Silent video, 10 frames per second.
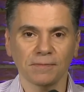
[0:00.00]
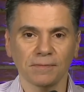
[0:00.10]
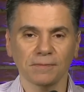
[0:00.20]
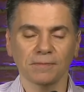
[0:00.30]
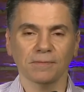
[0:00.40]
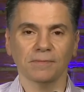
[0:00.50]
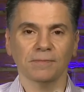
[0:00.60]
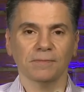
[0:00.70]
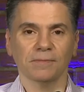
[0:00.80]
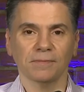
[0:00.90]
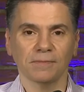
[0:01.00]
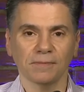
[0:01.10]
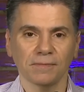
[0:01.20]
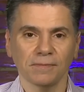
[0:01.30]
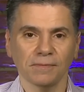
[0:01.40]

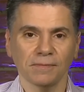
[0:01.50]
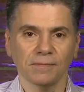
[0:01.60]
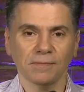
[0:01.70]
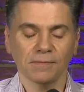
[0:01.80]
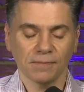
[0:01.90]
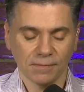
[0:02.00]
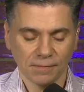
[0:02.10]
(silent)